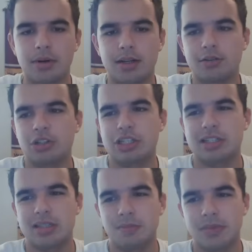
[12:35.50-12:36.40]
but
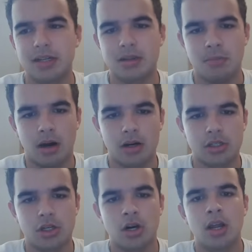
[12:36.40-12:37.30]
just something to
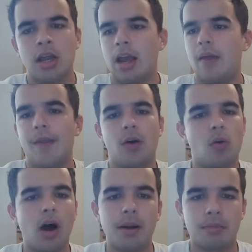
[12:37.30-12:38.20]
monitor. And then
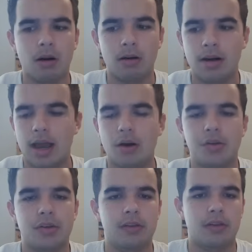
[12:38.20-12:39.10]
Quan Martin, I
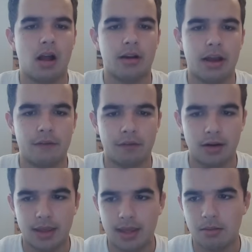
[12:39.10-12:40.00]
would say stock down
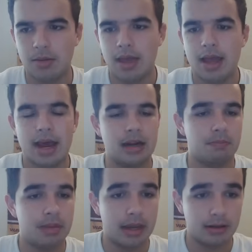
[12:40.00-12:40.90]
for him,
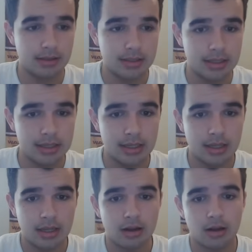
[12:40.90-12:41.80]
had a
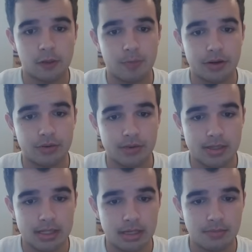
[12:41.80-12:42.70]
penalty on special
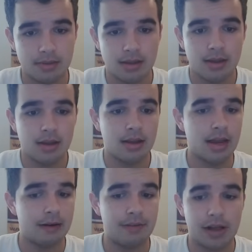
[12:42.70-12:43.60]
teams,
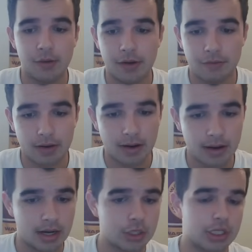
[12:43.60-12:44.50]
got evaluated for
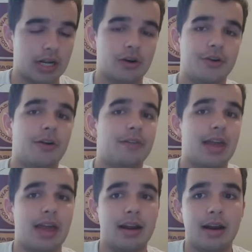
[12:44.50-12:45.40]
concussion. I don't know if
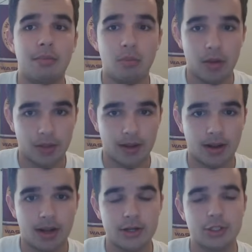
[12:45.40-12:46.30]
he ended up with a
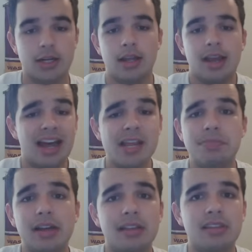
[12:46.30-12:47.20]
concussion, and
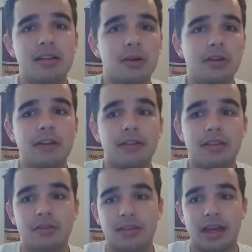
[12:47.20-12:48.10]
he played zero
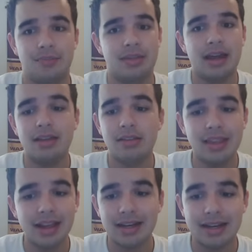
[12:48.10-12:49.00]
defensive snaps. That
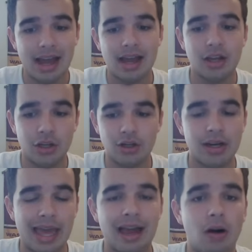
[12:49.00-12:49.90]
is like not
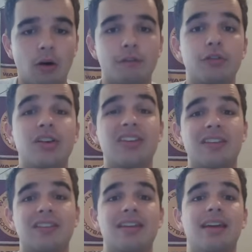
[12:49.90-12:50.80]
good at all. For your
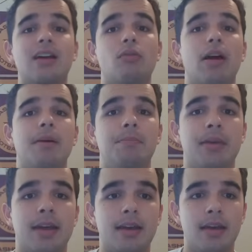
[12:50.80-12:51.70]
second
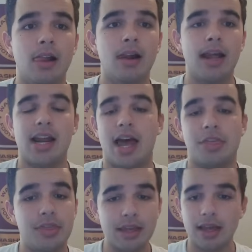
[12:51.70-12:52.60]
round pick,
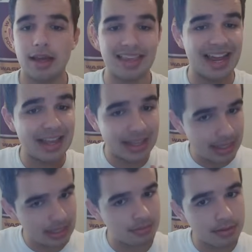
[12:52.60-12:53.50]
I think I
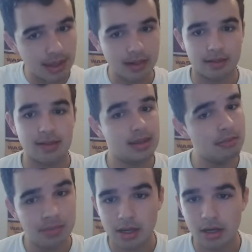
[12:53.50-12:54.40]
keep saying this, he
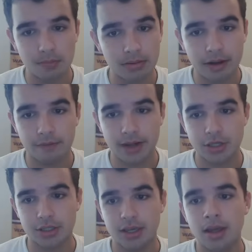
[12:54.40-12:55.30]
can be a good player
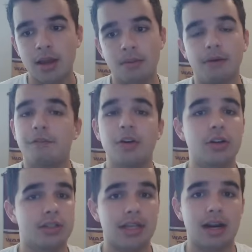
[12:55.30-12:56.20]
eventually, but for
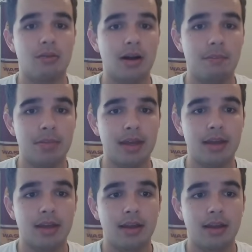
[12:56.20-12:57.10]
your second round
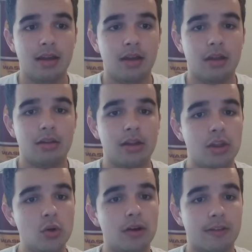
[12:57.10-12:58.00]
pick,
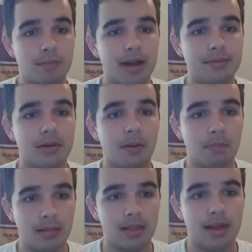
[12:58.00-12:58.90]
you expect him
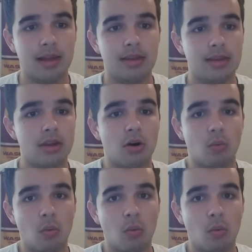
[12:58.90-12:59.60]
to play year